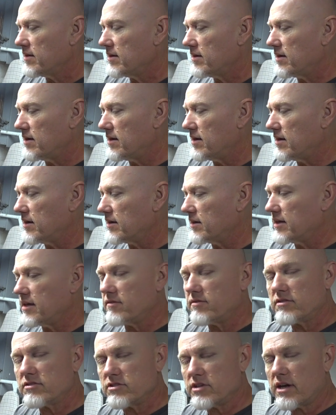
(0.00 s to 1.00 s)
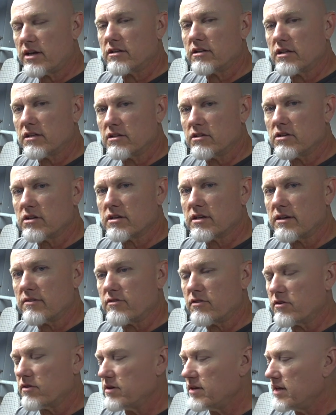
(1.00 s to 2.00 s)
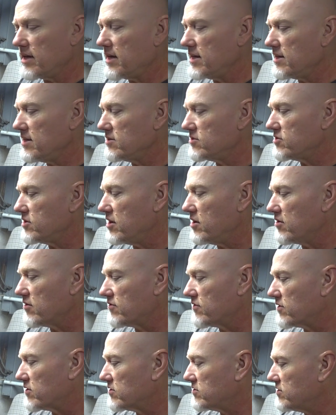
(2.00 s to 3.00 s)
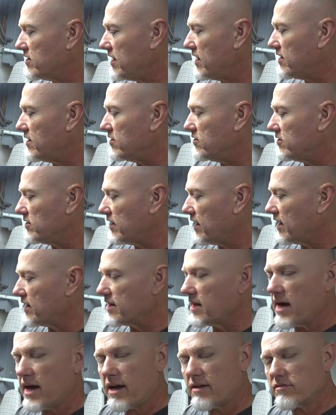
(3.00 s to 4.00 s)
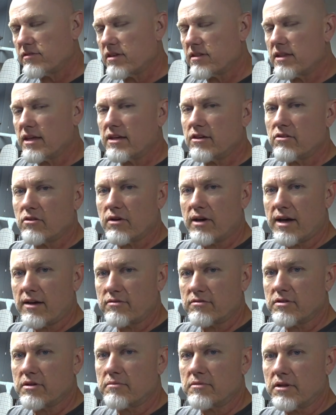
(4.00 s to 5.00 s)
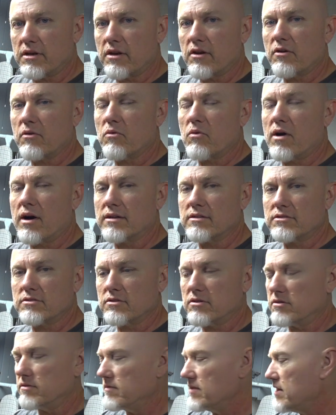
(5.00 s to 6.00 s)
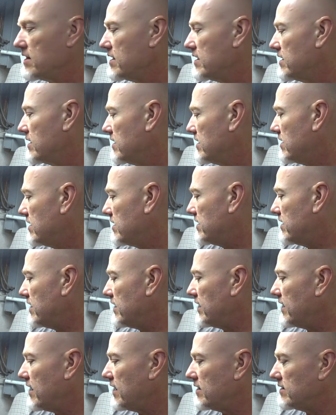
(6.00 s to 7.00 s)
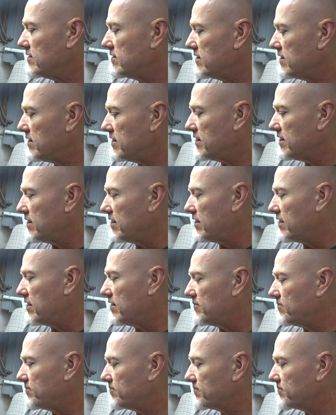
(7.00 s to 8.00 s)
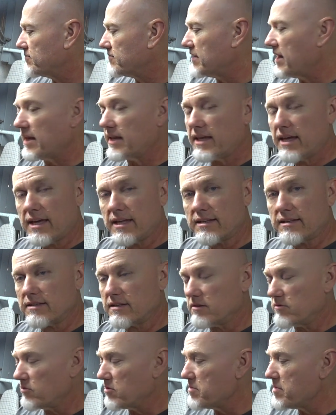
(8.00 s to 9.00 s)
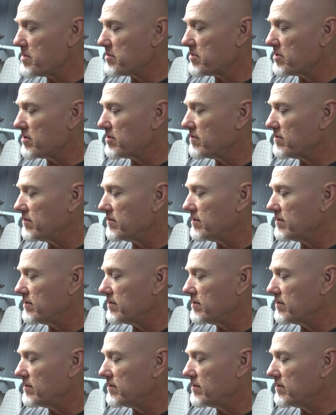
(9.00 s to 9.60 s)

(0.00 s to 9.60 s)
Uh, give his channel a look. If you're into E D C or first aid and you like knives, I think you'll have something there to watch. So then again, uh, and again, remember,